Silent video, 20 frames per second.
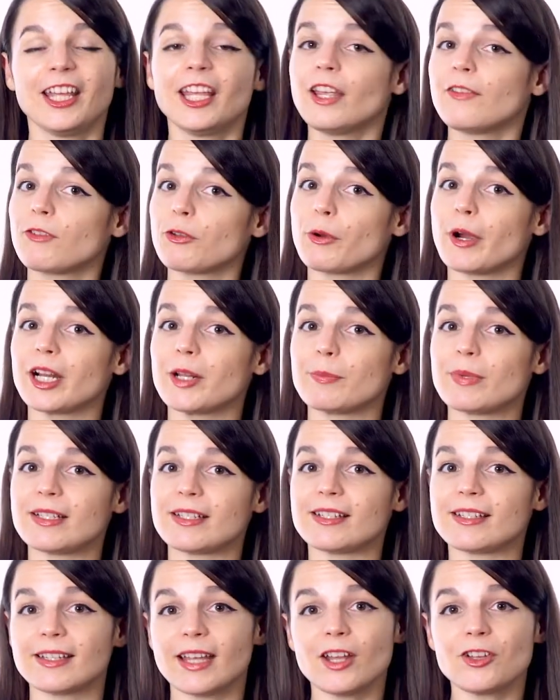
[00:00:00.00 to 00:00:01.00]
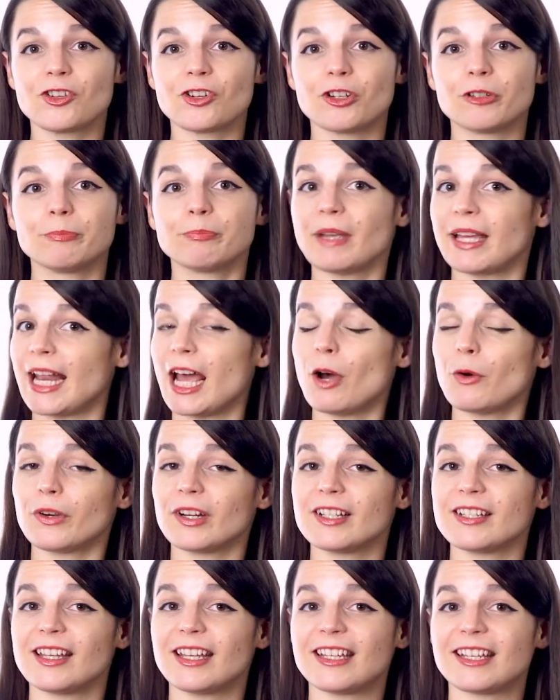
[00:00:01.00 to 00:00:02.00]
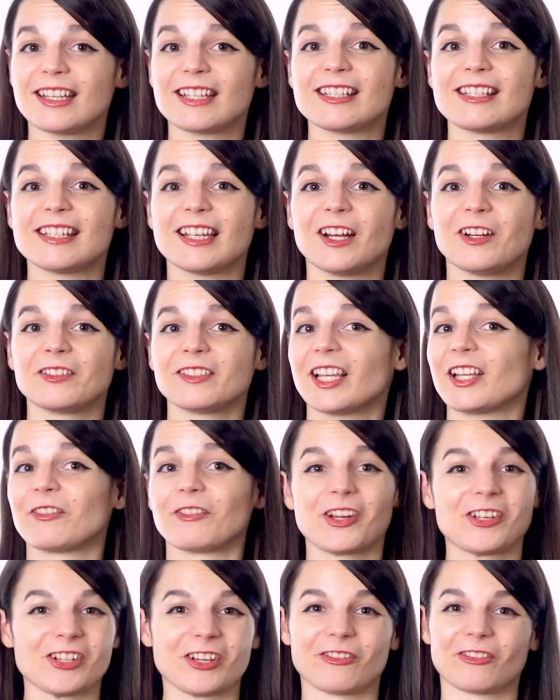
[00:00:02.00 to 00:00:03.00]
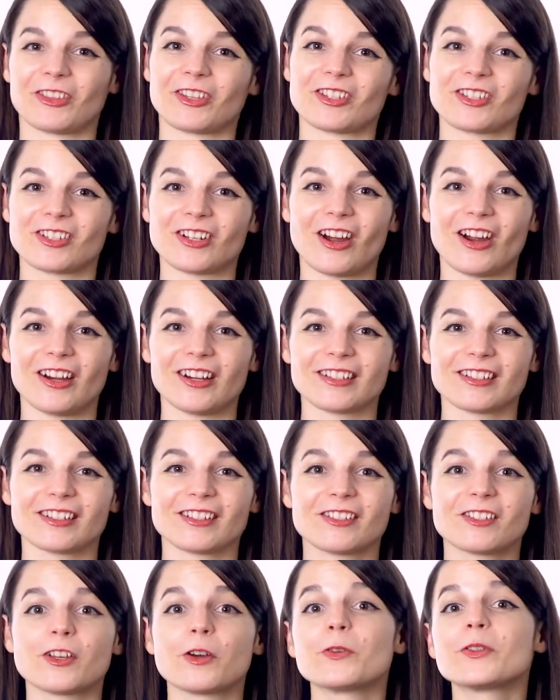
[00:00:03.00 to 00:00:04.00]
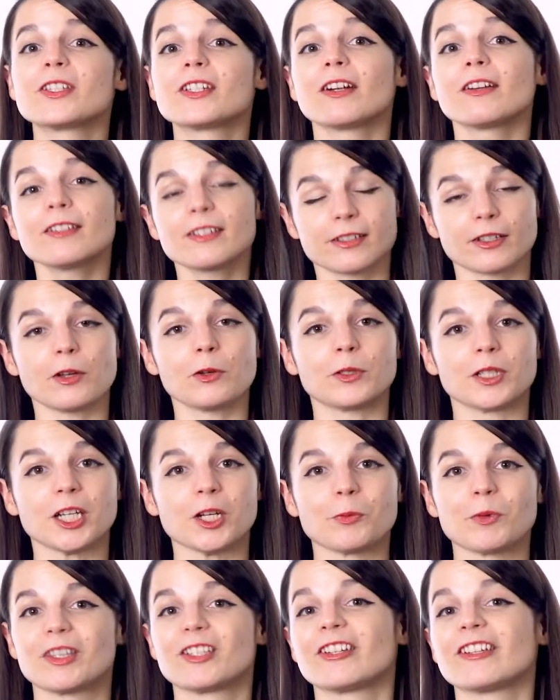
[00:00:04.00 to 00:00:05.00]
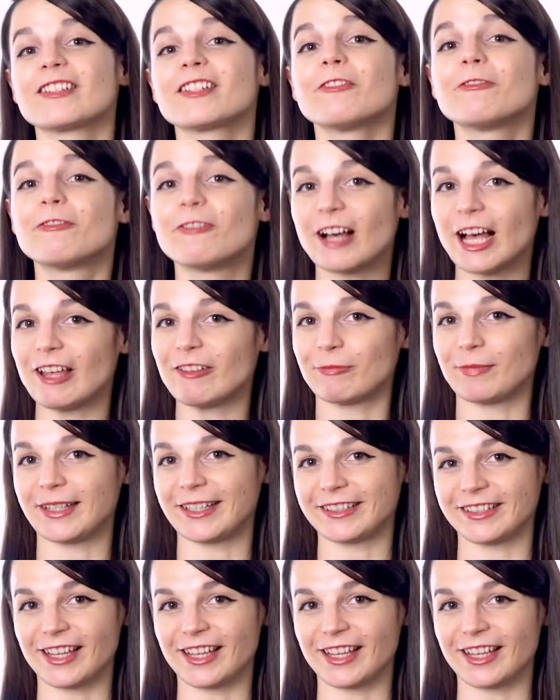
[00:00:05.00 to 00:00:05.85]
If you're on a busy schedule, an hour a day can sound like reaching for the stars, so start slowly with just a 5-minute